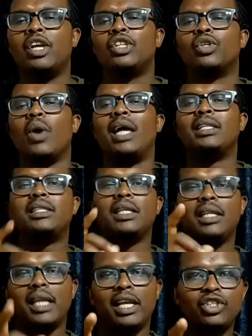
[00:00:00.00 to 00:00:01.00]
So until
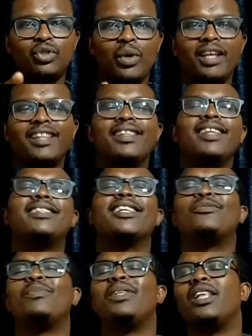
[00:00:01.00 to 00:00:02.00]
next week, this
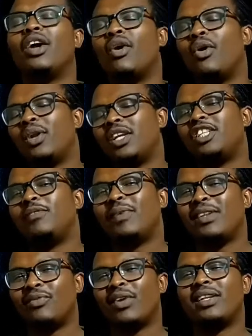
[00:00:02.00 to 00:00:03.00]
has been the Ownership
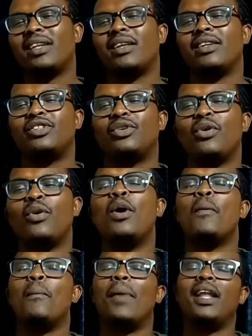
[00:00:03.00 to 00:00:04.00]
and Greatness Show.
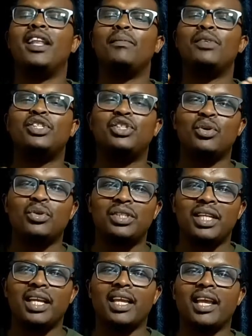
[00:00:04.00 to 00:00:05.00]
My name is Joe
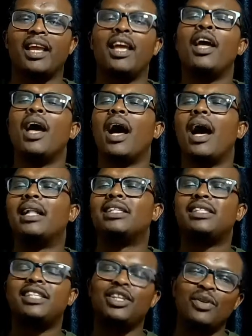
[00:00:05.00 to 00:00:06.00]
Chege. I'll
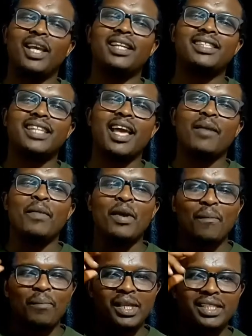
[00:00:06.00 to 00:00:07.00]
see you next time.
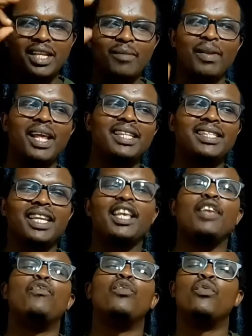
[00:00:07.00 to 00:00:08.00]
Peace and blessing.
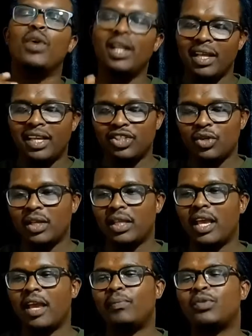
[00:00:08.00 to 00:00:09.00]
If you really enjoyed
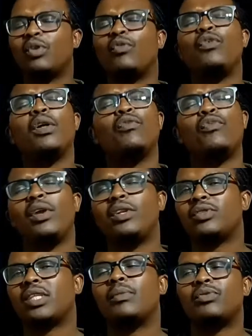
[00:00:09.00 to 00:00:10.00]
the episode, feel free
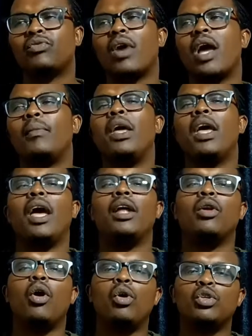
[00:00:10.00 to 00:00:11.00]
to subscribe
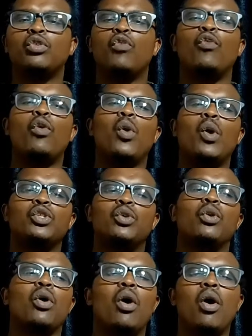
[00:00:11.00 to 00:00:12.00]
and also follow us
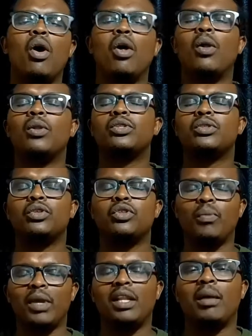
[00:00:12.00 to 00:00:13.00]
on all social
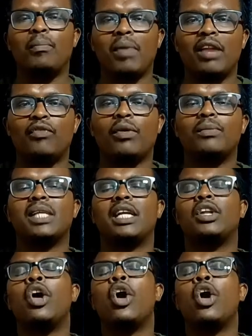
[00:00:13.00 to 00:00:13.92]
media platforms at